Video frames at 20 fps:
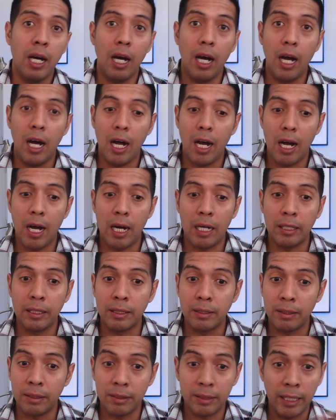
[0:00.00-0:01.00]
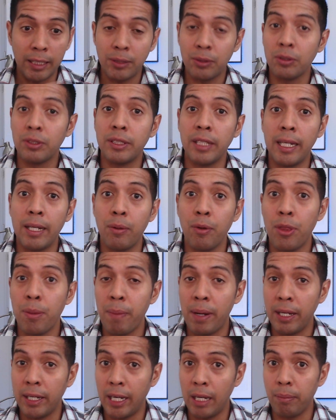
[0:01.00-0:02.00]
uh, day to day with
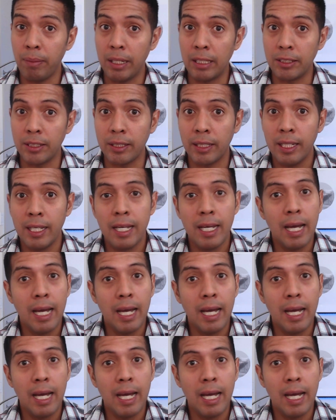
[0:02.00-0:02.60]
my game engine.